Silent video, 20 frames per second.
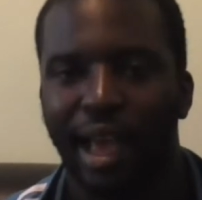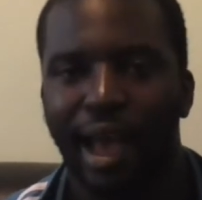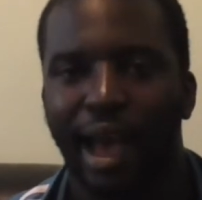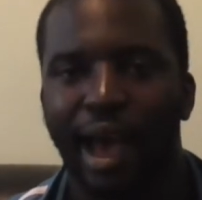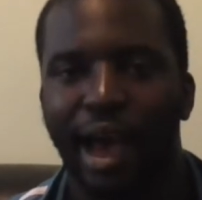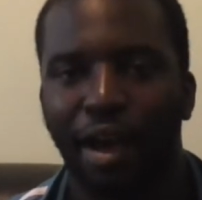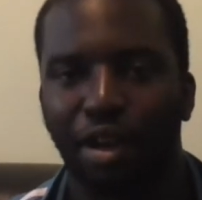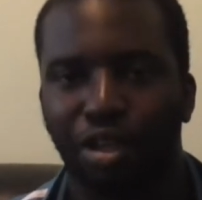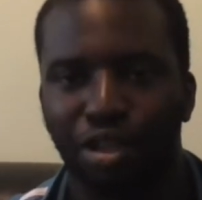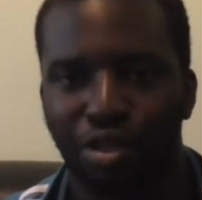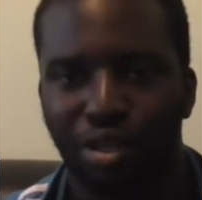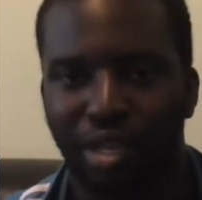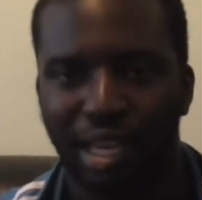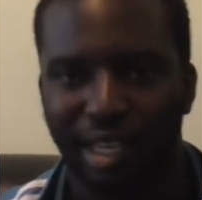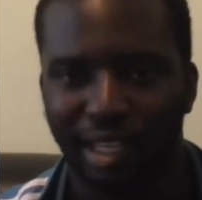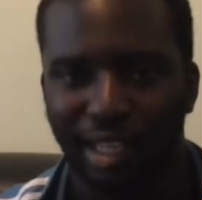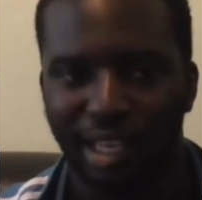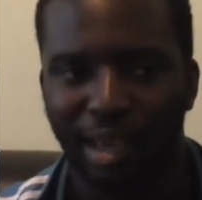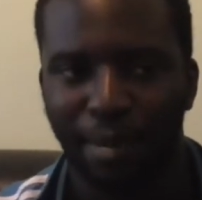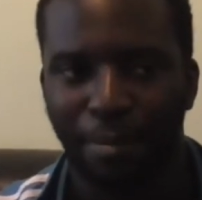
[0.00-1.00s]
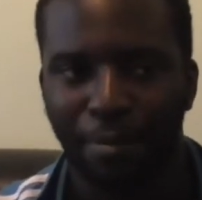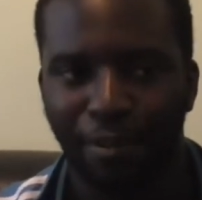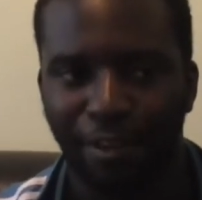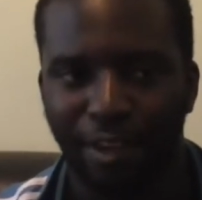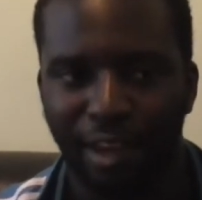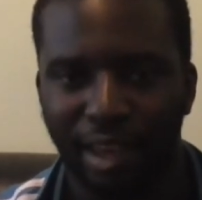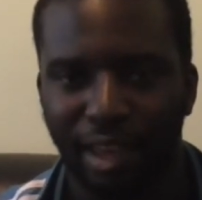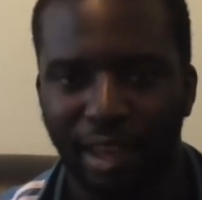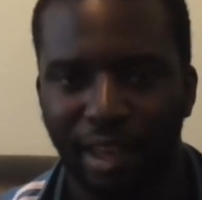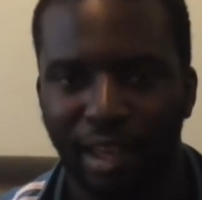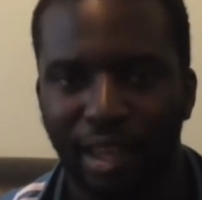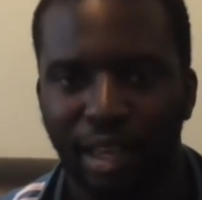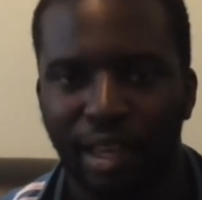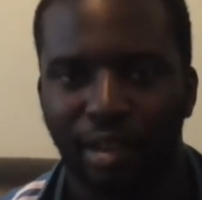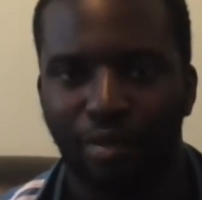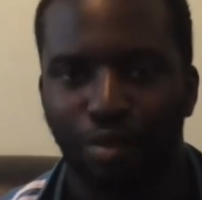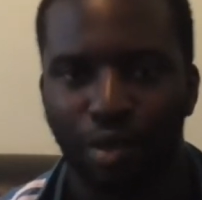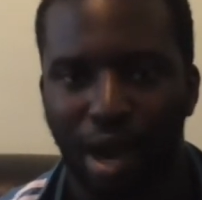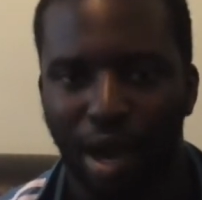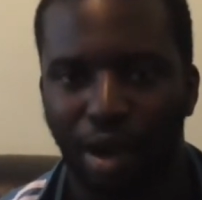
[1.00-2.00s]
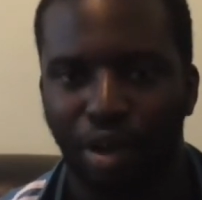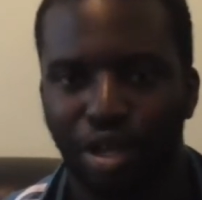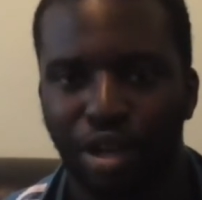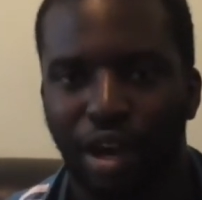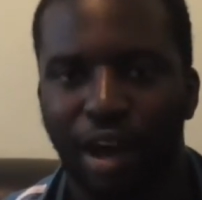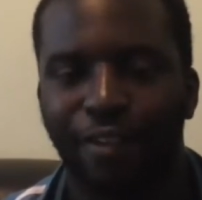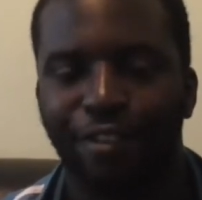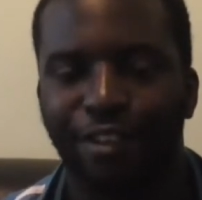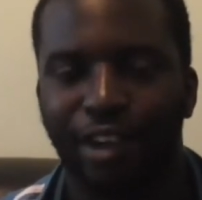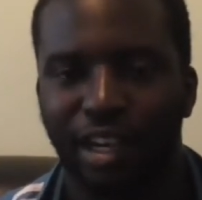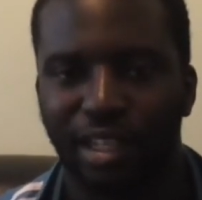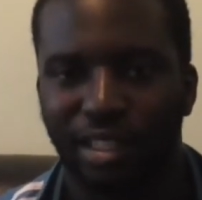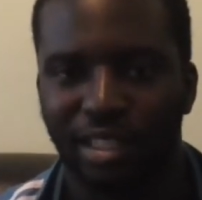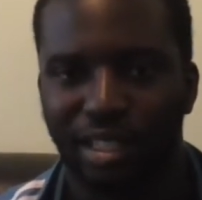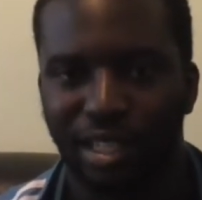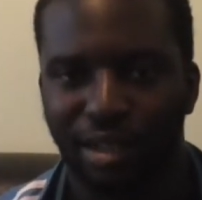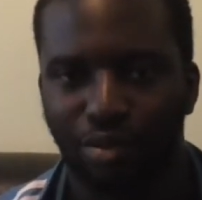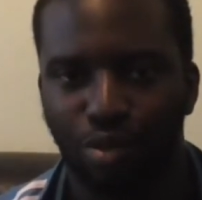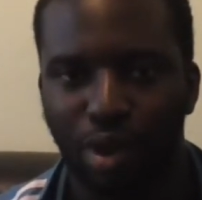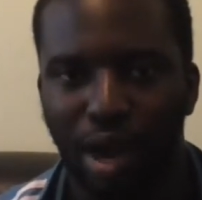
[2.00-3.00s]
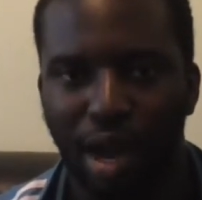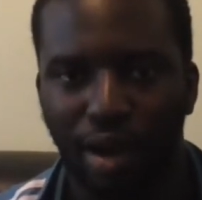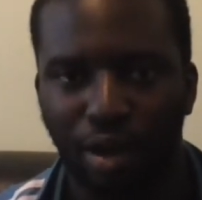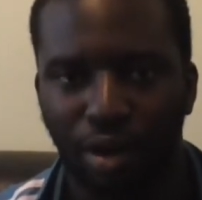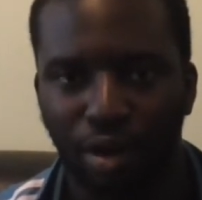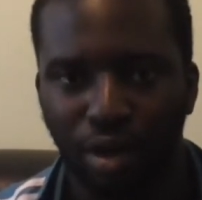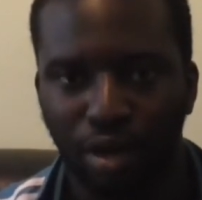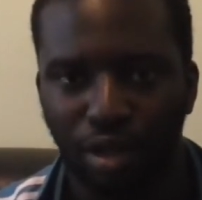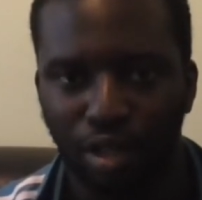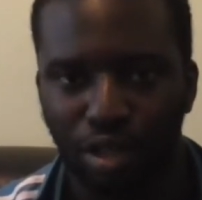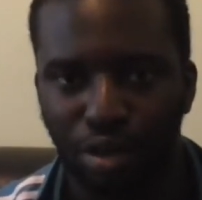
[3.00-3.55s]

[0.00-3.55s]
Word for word: how you can keep fit while you are fasting while